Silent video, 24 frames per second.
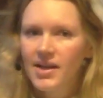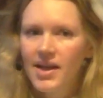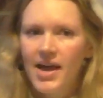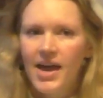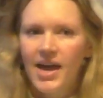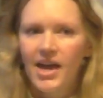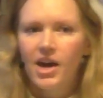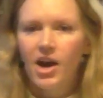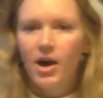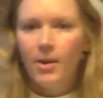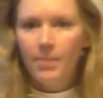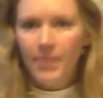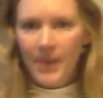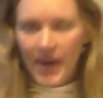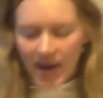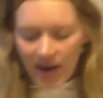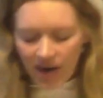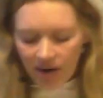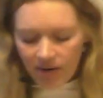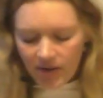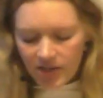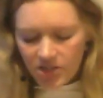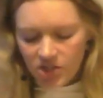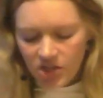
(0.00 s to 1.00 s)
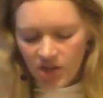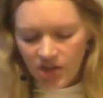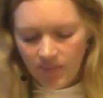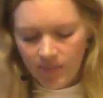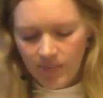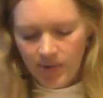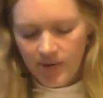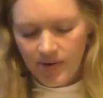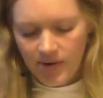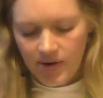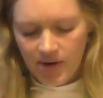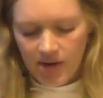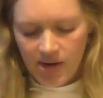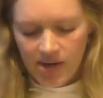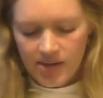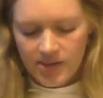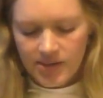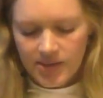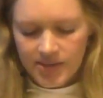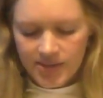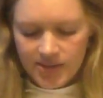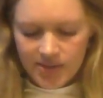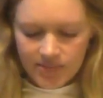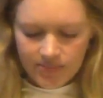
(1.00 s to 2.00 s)
in our parish
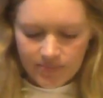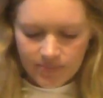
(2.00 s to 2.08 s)
communities.